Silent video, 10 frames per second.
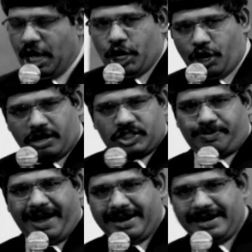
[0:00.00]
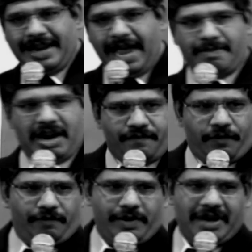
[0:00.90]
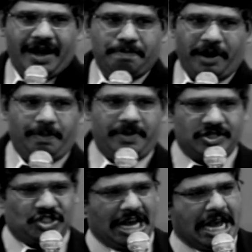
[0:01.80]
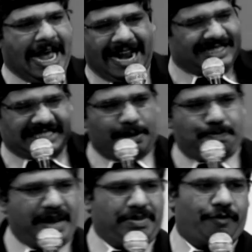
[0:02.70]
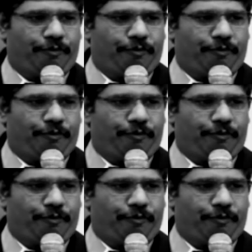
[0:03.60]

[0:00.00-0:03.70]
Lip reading: use my name and fulfill my purpose and set people